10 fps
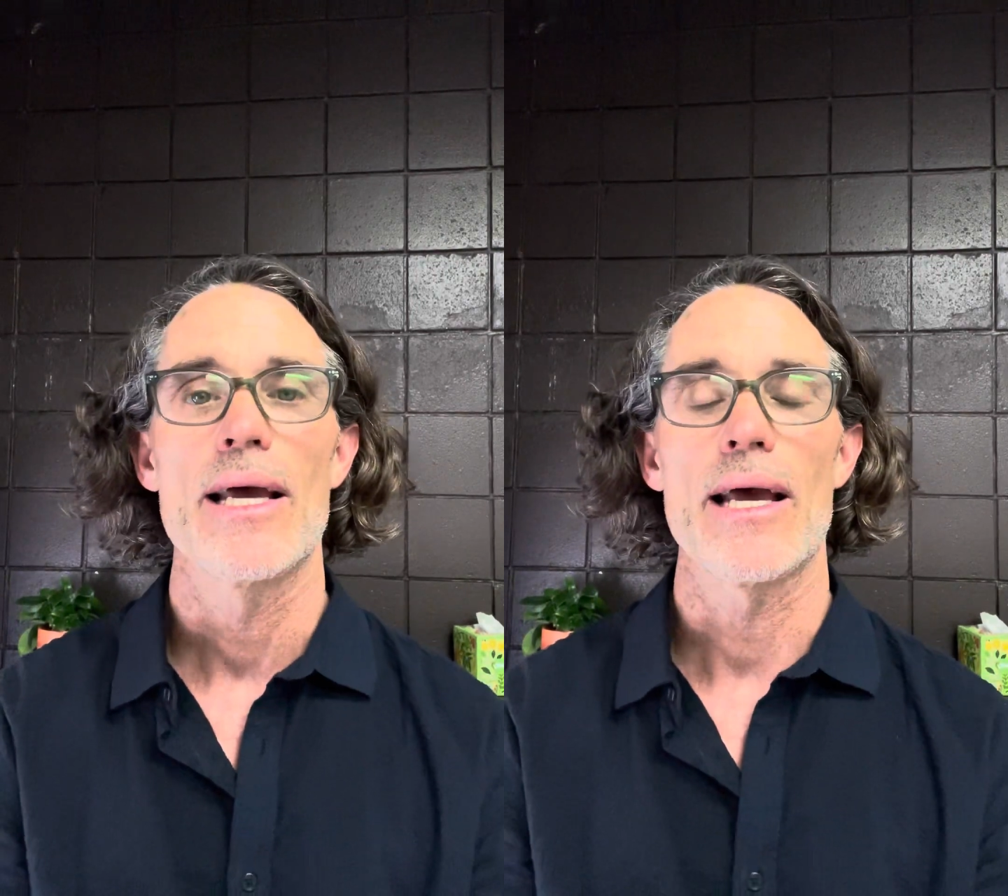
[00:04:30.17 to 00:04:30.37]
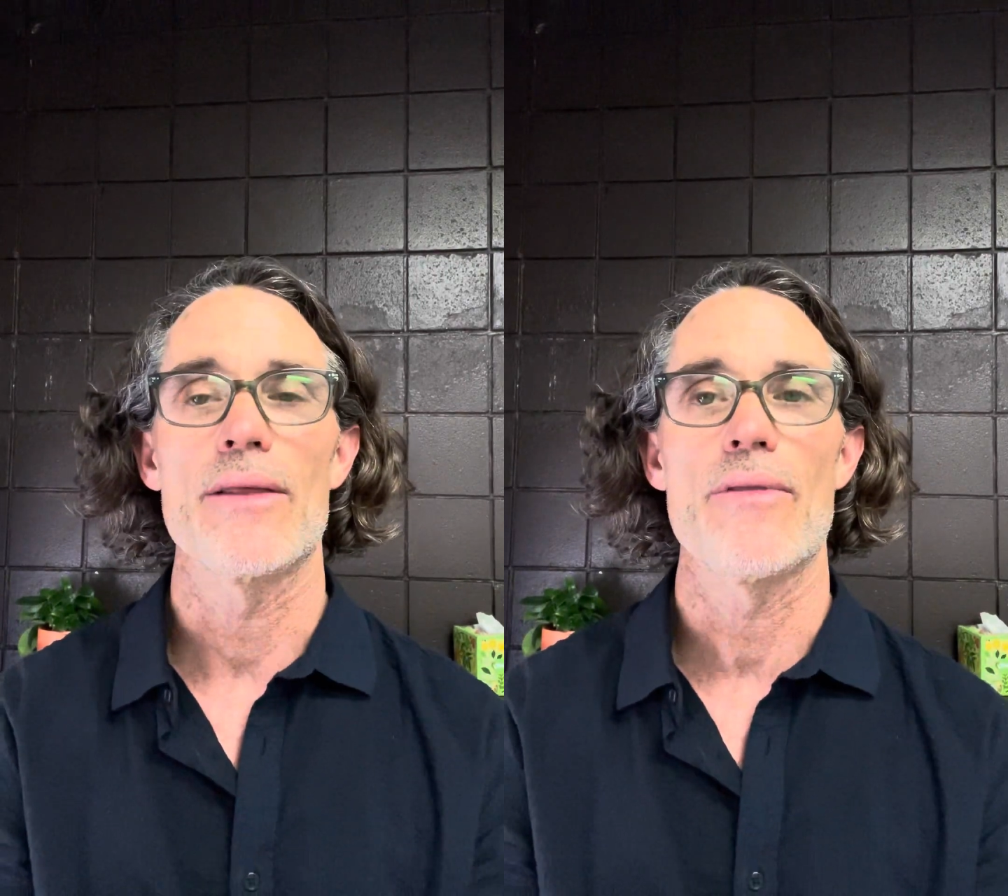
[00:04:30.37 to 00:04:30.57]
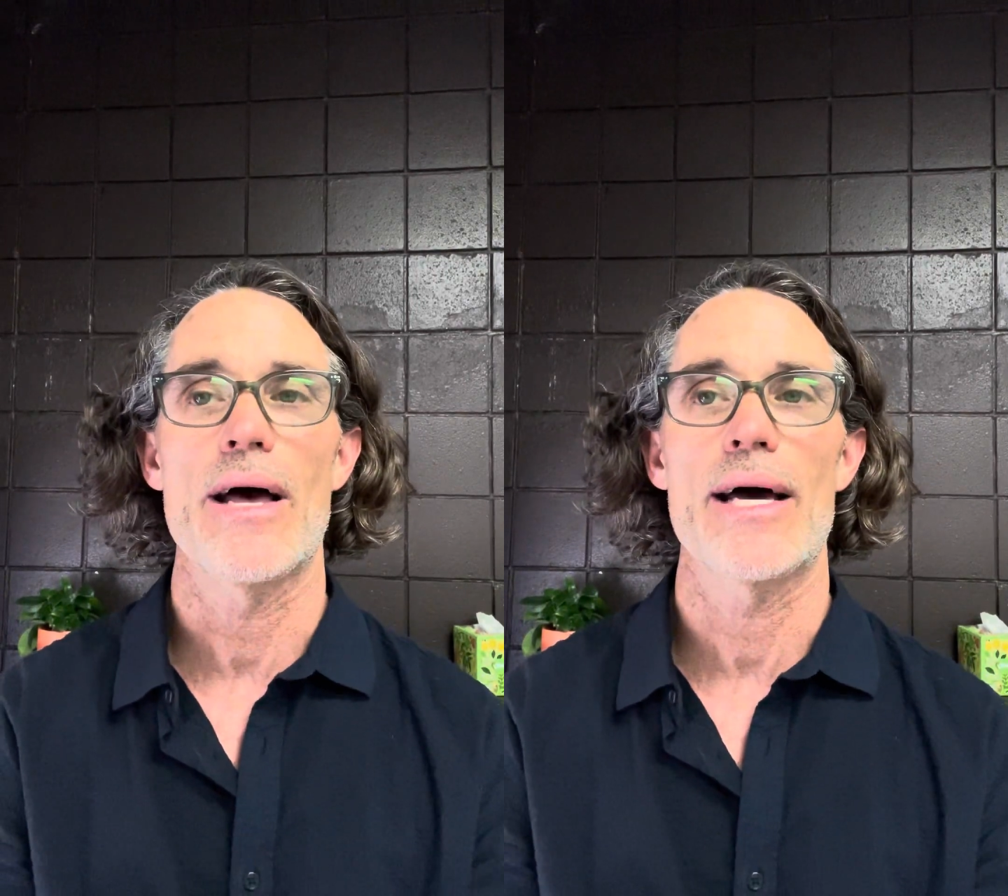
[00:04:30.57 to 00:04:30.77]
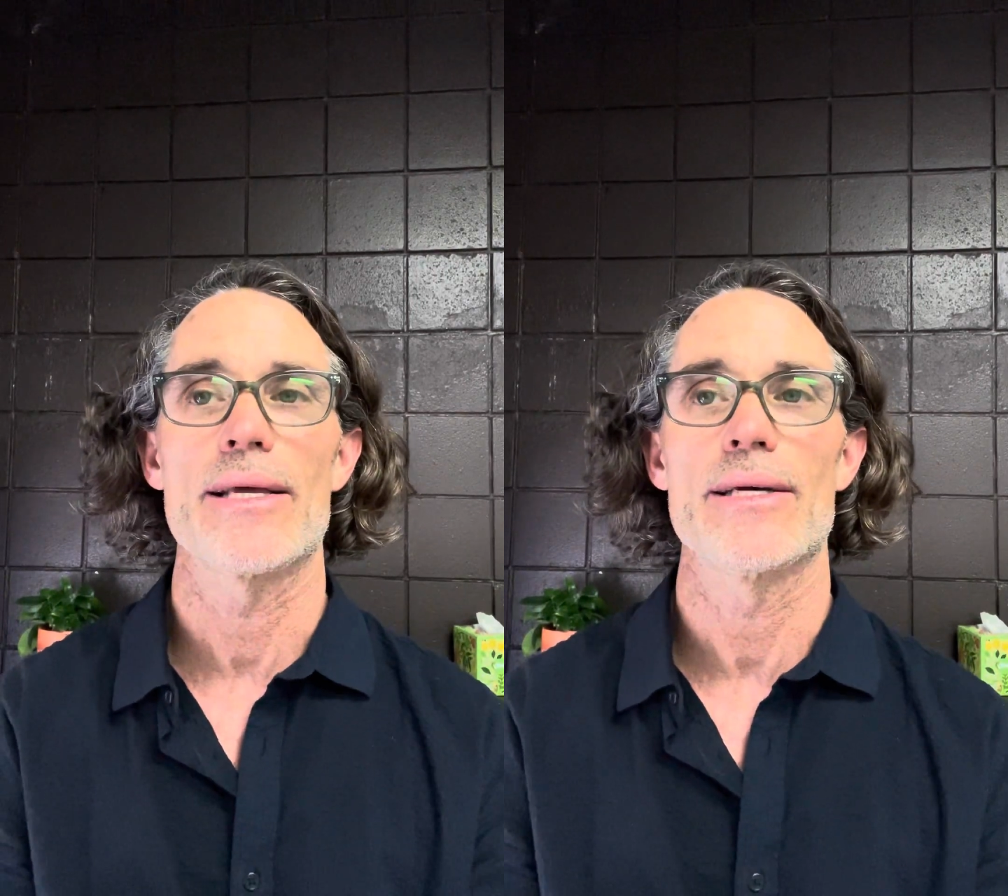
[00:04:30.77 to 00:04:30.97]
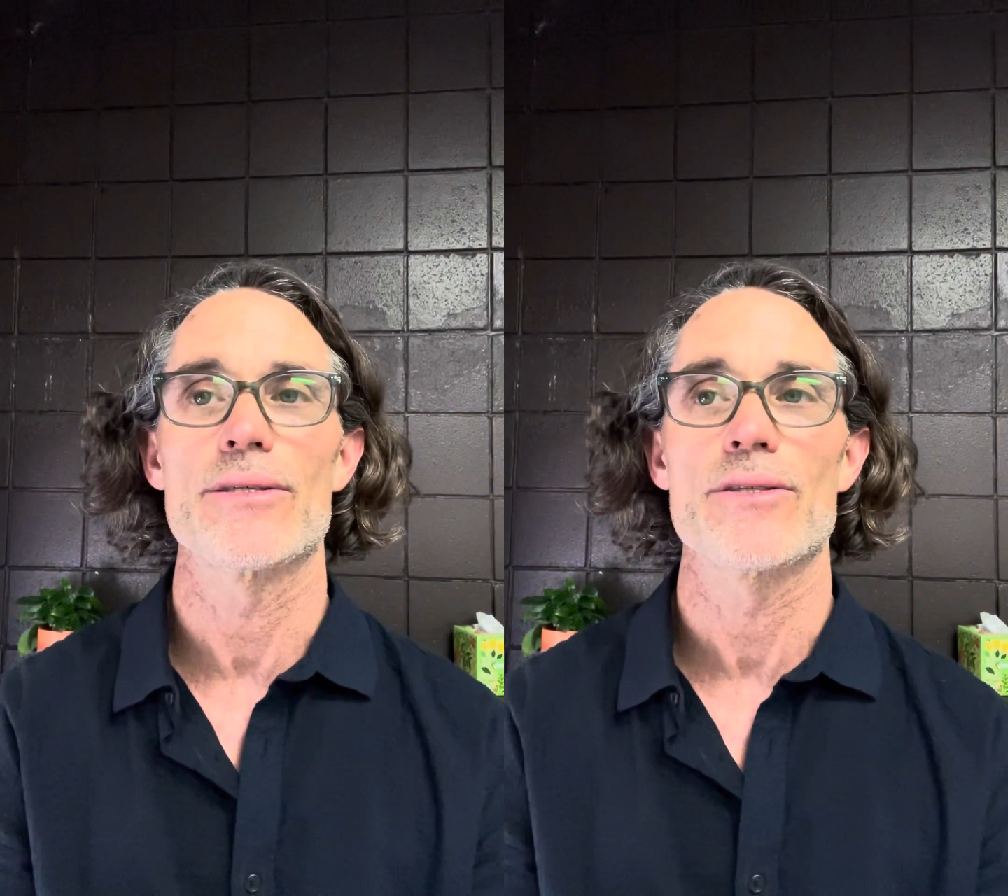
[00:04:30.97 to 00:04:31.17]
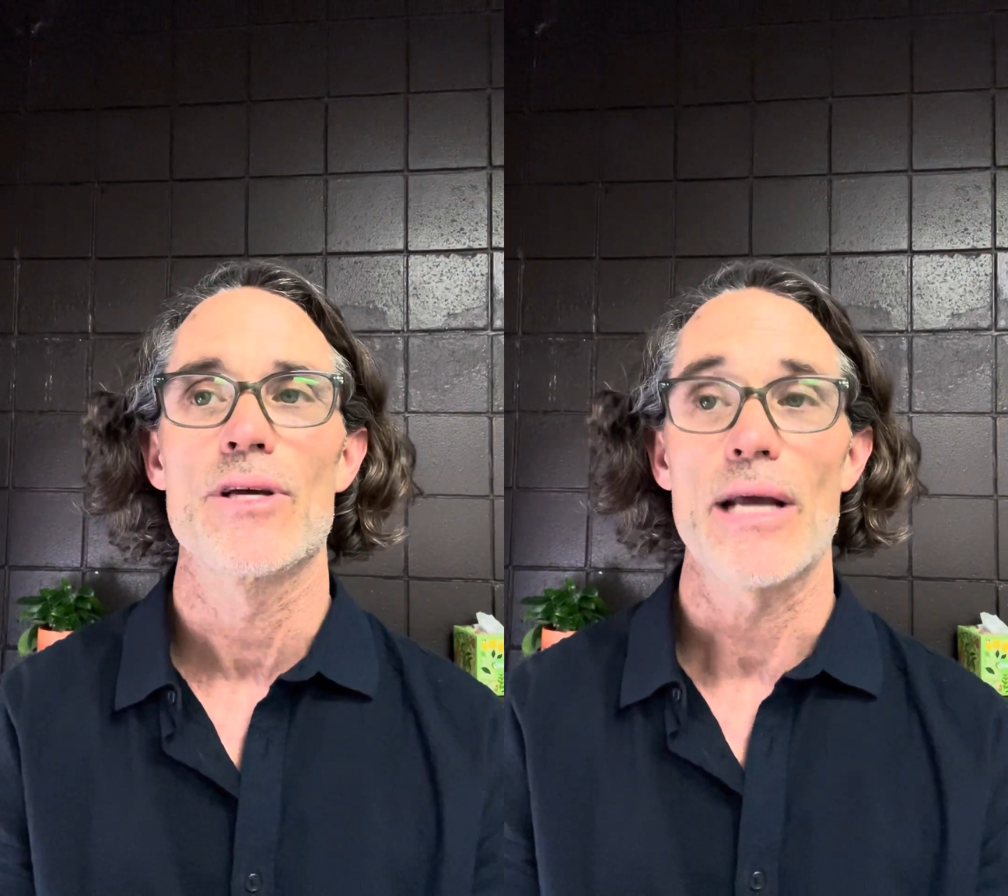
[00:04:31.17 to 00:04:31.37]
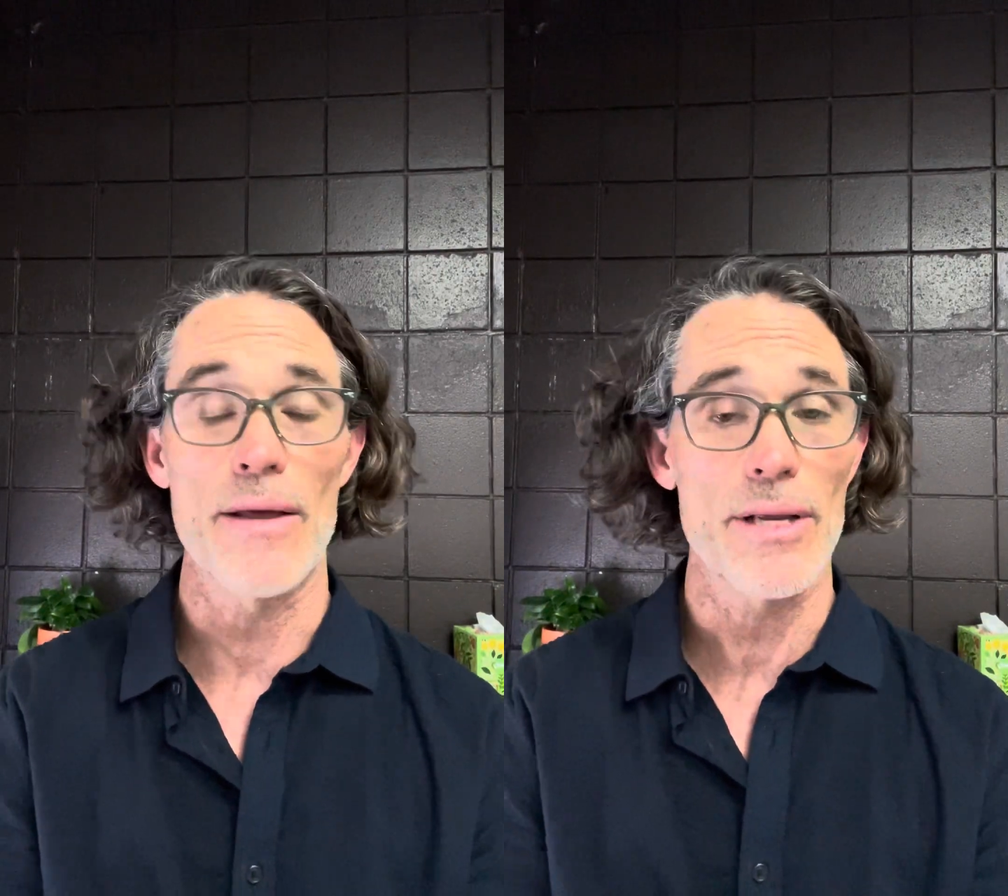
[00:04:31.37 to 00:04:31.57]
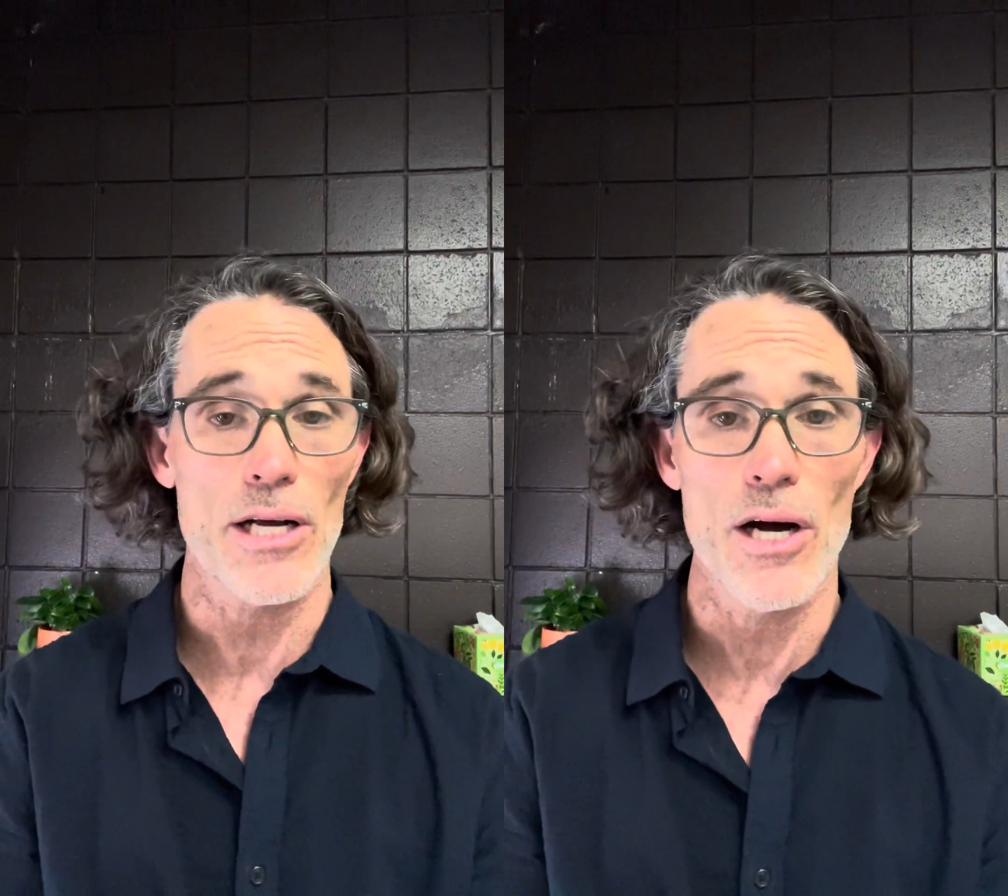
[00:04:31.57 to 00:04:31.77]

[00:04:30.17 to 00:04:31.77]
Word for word: And that is, and it